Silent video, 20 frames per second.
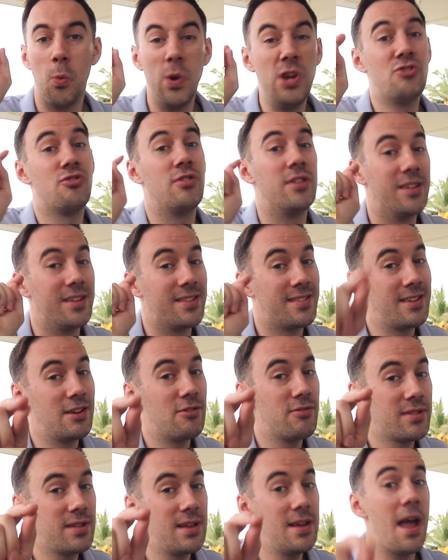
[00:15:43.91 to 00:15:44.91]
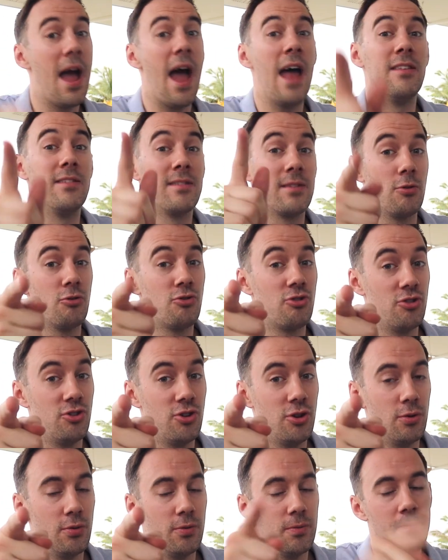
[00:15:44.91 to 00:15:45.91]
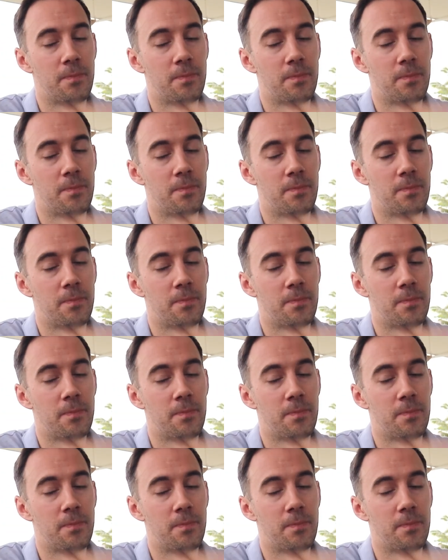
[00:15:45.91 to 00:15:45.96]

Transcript: we treat this seriously, and so should you.